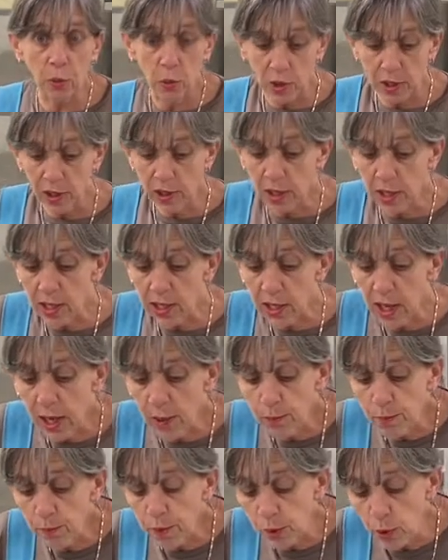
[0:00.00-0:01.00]
where you can get
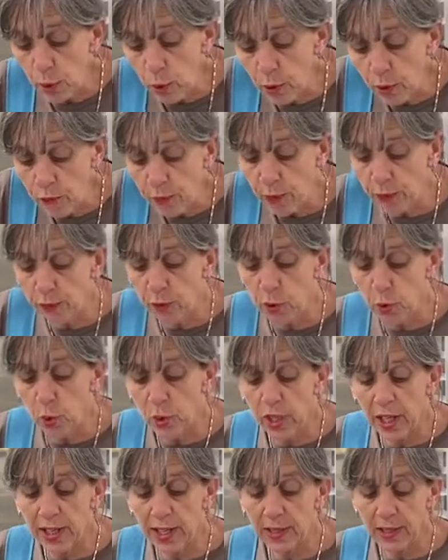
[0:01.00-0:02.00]
beautiful food
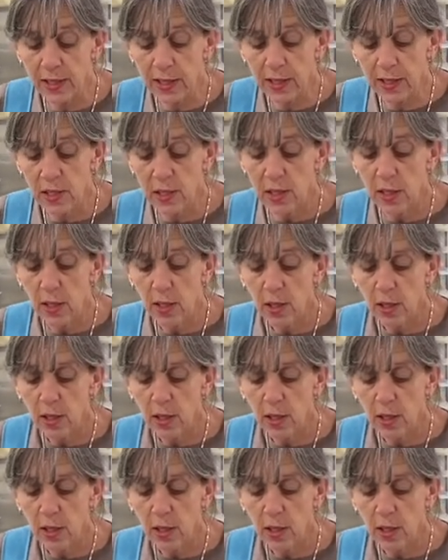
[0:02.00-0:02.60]
like this.